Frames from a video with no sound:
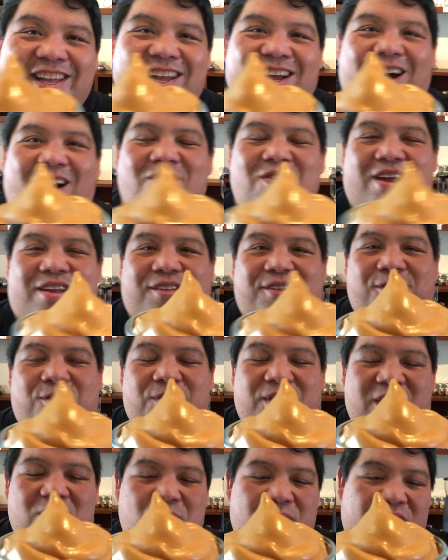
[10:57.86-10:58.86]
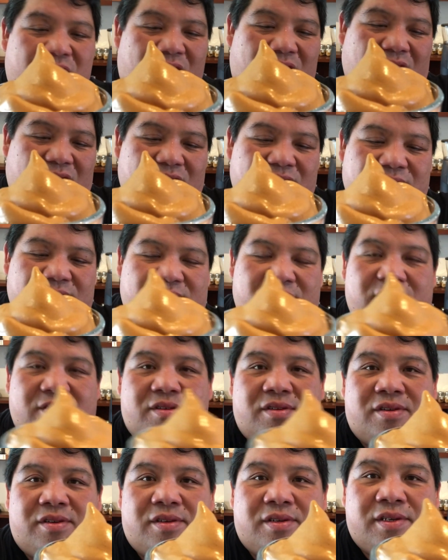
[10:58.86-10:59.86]
All right, so here we are.
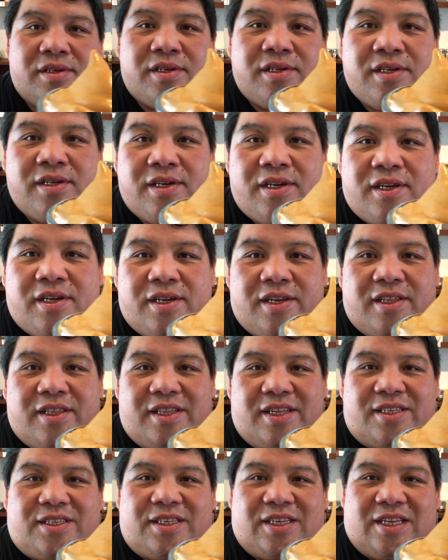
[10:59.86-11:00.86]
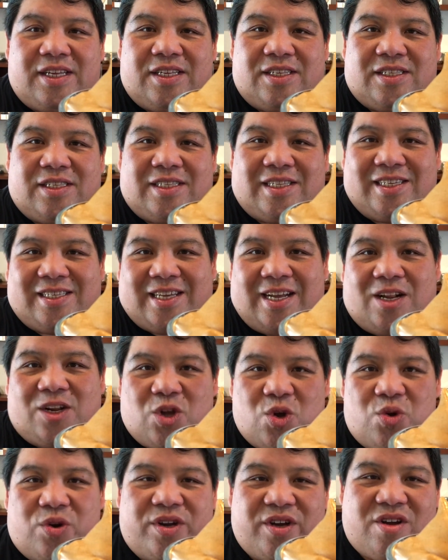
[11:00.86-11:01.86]
This is the
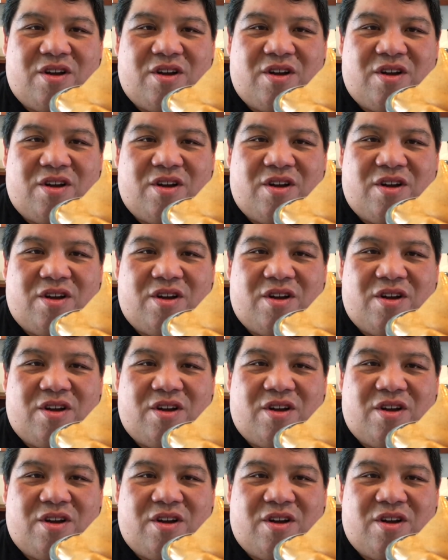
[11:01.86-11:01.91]
Dalgona